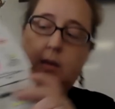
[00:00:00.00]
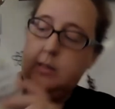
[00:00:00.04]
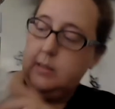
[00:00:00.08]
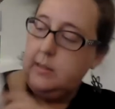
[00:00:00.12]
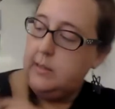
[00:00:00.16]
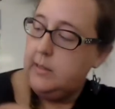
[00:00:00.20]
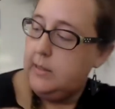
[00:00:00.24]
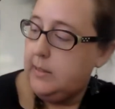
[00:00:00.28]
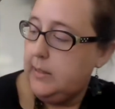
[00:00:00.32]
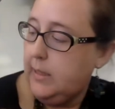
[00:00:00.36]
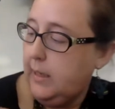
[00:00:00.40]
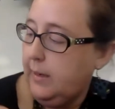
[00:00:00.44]

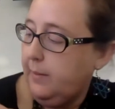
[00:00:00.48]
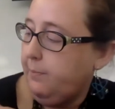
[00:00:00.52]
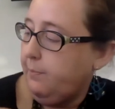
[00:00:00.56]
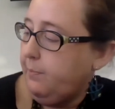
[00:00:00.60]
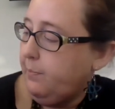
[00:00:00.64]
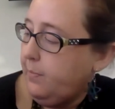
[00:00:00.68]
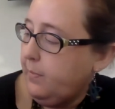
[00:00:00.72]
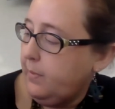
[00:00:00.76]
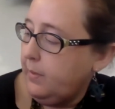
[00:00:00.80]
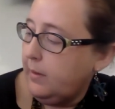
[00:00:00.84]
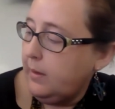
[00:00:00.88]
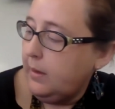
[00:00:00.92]
Let's see.
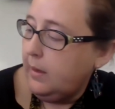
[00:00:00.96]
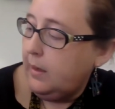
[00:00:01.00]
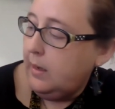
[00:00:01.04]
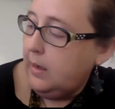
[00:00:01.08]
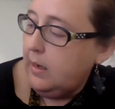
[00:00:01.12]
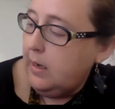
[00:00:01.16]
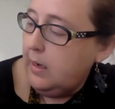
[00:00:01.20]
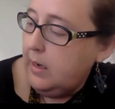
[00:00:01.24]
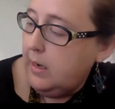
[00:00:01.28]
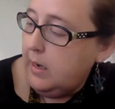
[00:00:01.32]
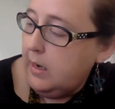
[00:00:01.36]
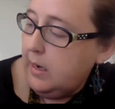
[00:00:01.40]

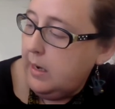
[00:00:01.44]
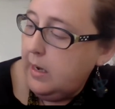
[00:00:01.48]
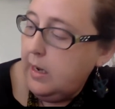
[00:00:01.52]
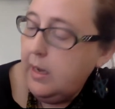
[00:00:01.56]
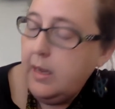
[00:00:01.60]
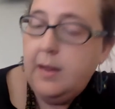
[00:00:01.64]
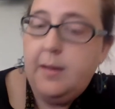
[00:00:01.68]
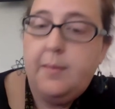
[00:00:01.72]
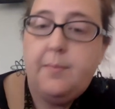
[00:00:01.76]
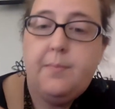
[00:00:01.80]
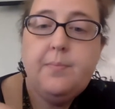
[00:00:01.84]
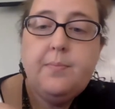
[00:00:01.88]

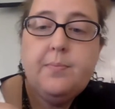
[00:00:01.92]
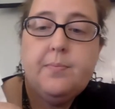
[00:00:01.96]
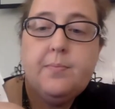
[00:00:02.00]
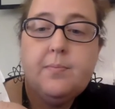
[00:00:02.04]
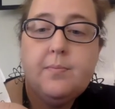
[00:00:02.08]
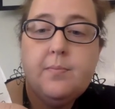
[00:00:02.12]
Um,